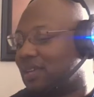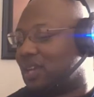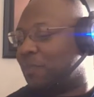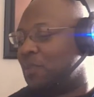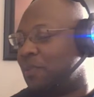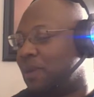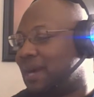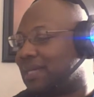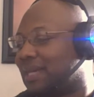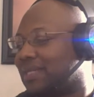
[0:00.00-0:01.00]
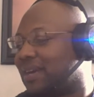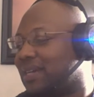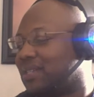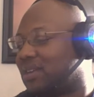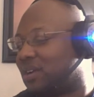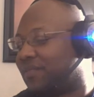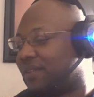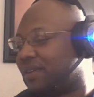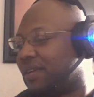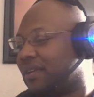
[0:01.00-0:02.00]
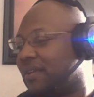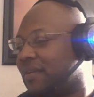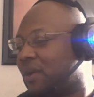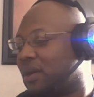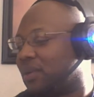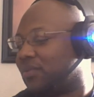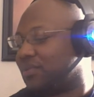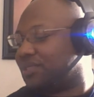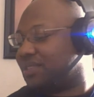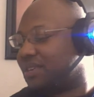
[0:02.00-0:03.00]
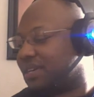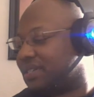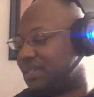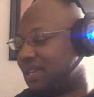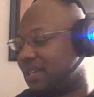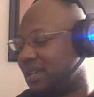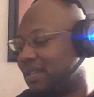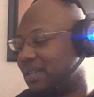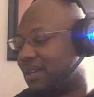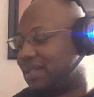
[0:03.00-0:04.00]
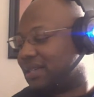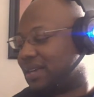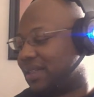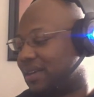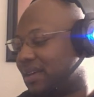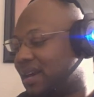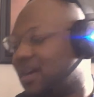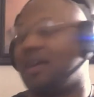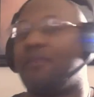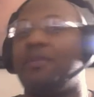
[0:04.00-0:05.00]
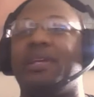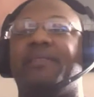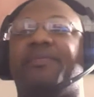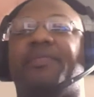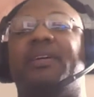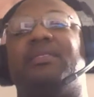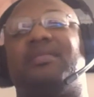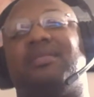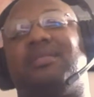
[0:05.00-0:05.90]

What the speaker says: know, Blue Mary is like Terry's girlfriend in the Mark of the Wolf series. I think they're like together, kind of. Are they really good friends?